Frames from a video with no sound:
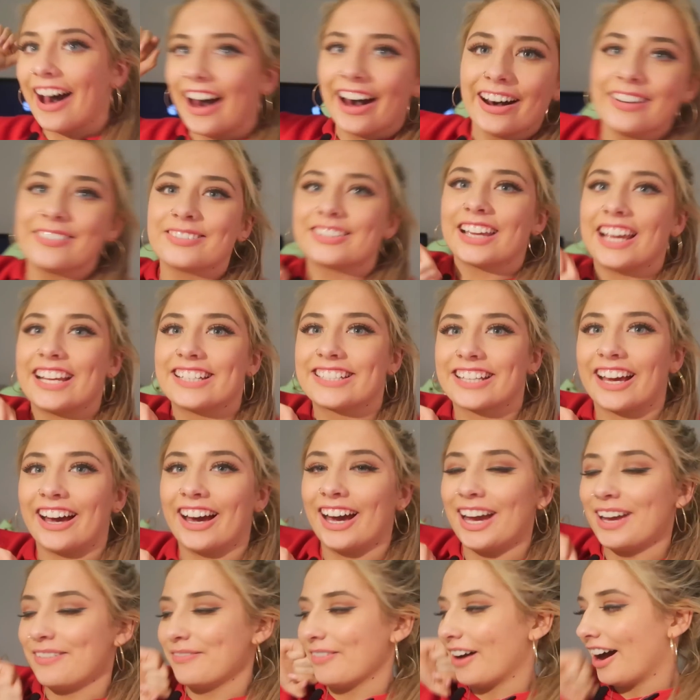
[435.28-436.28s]
Update
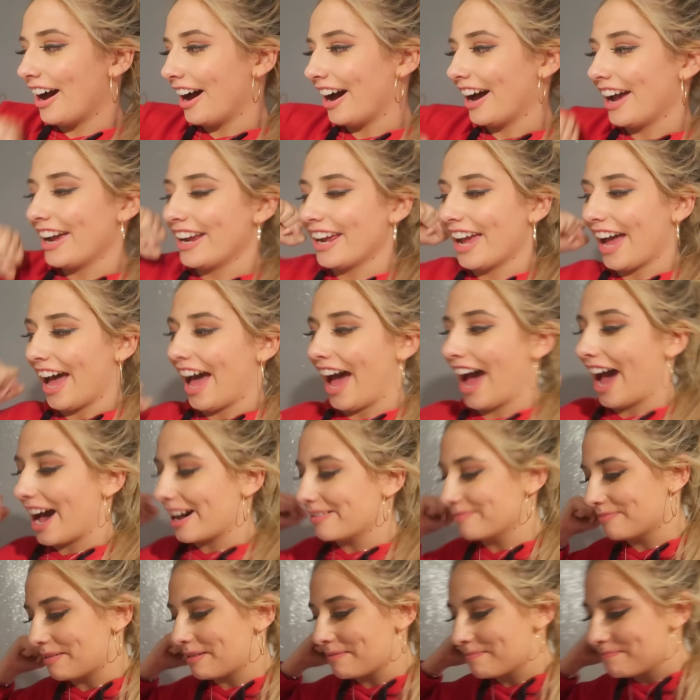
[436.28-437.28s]
time. I
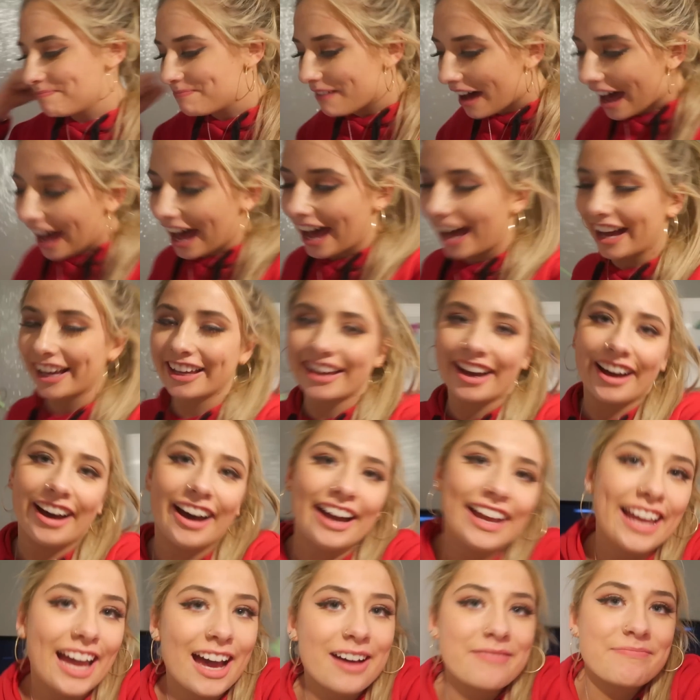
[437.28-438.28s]
am back.
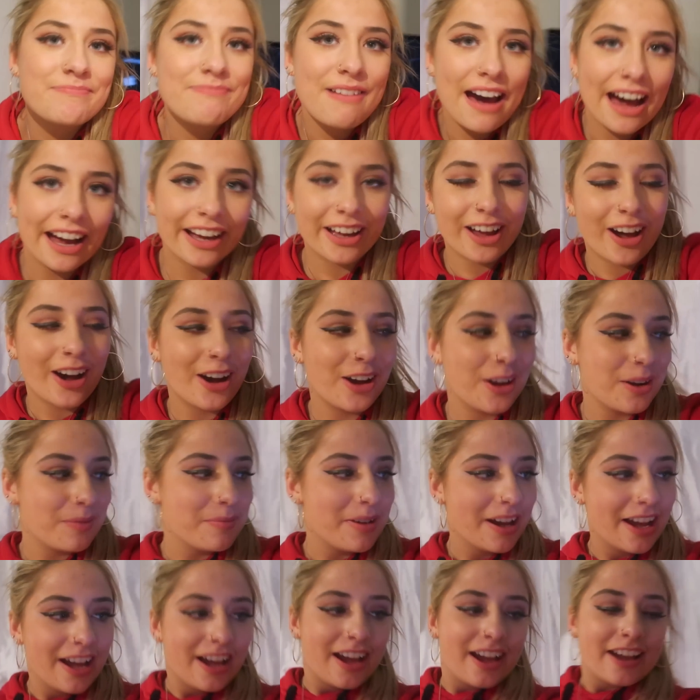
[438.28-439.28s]
I am back
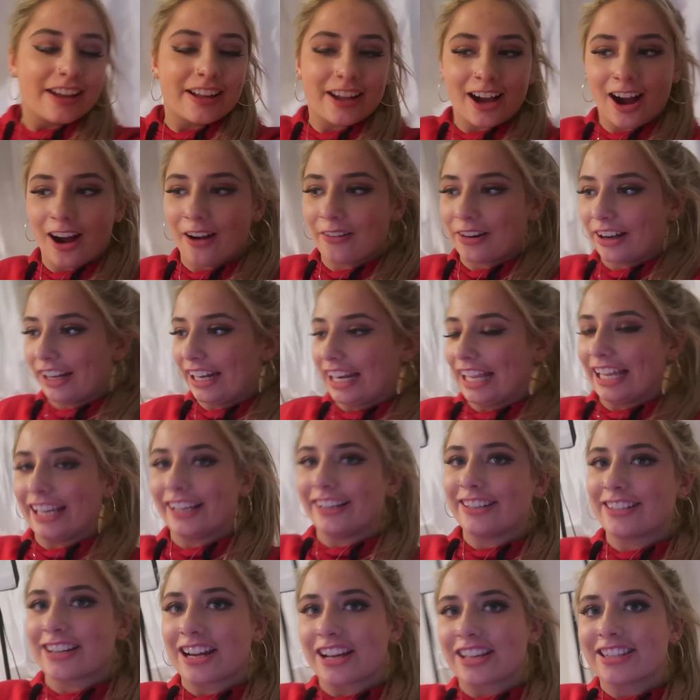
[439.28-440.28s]
home,
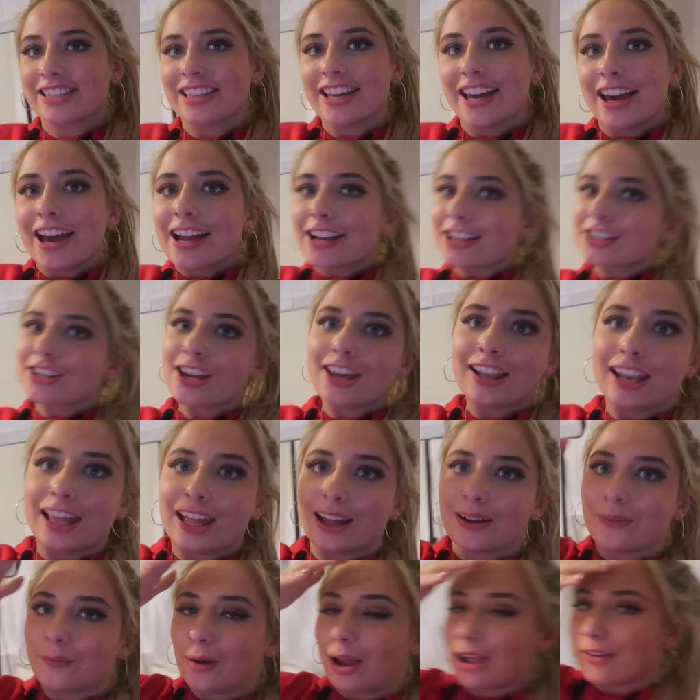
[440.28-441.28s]
currently just
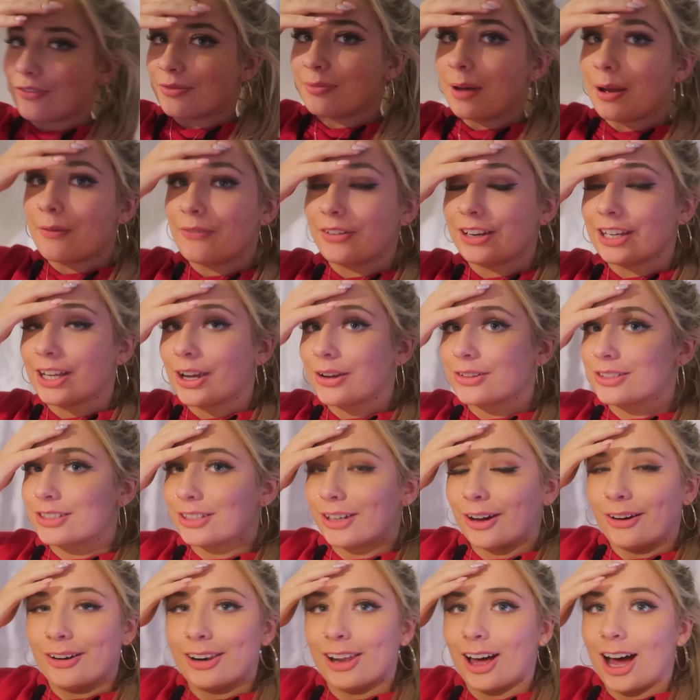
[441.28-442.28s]
chilling, waiting for my video
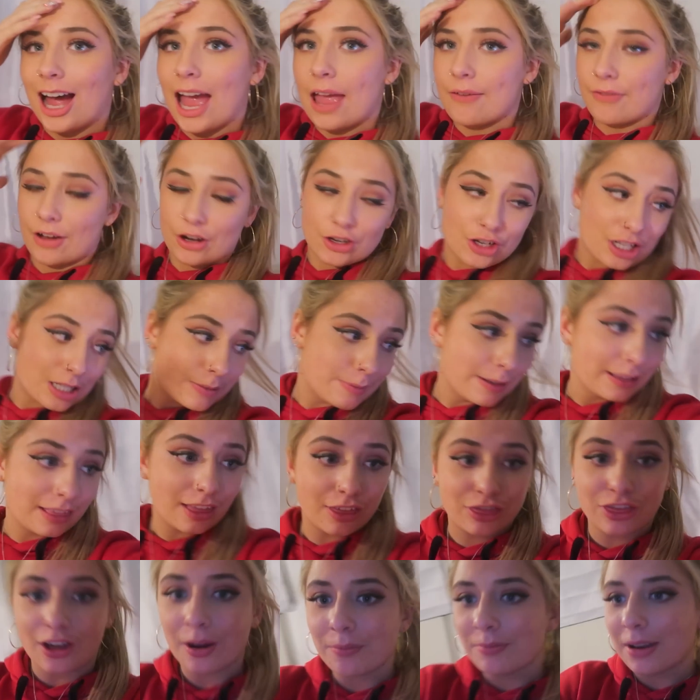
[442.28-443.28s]
to go live. I just made
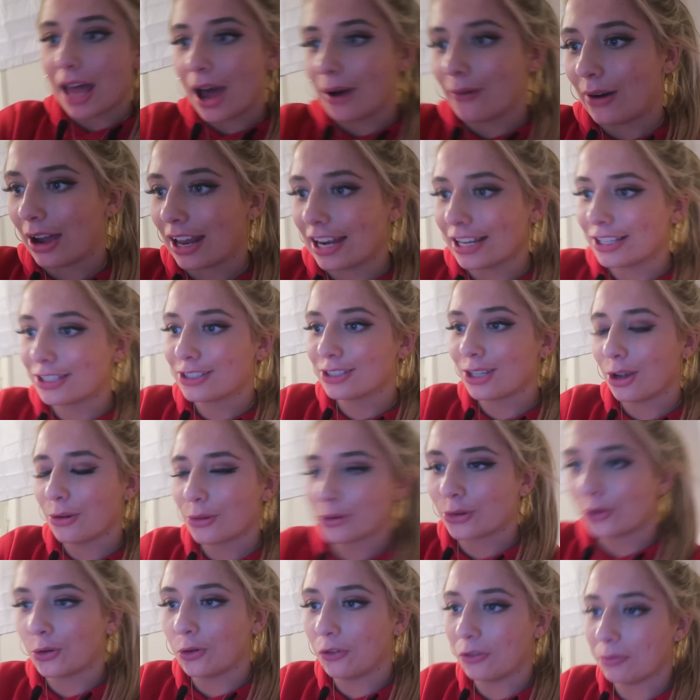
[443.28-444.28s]
the thumbnail and it's
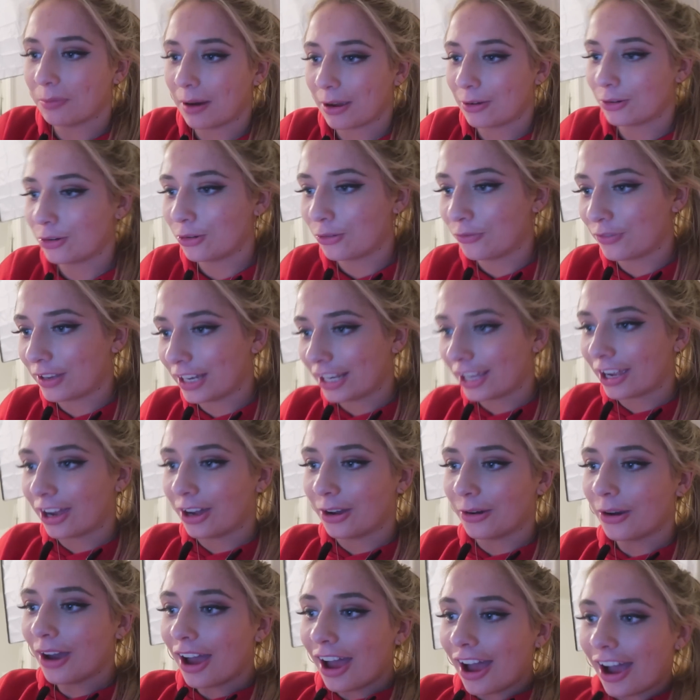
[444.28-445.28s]
so cool for my new
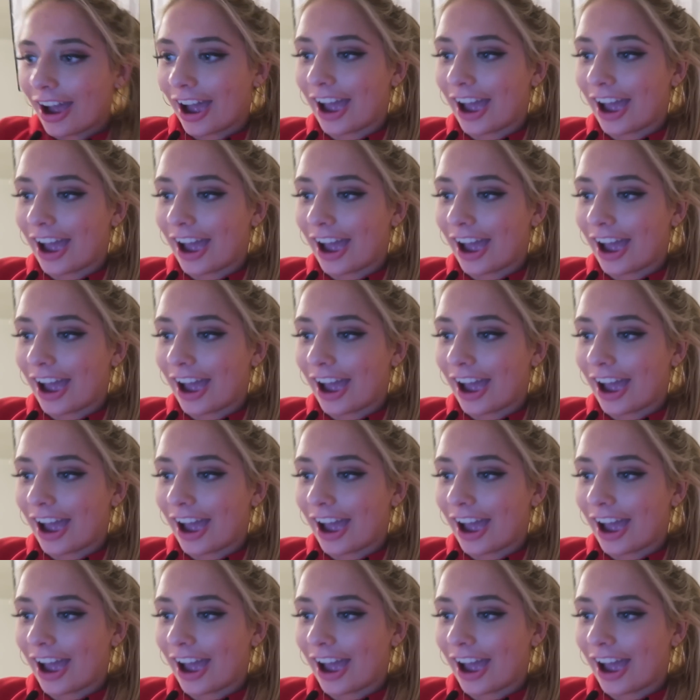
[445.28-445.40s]
video.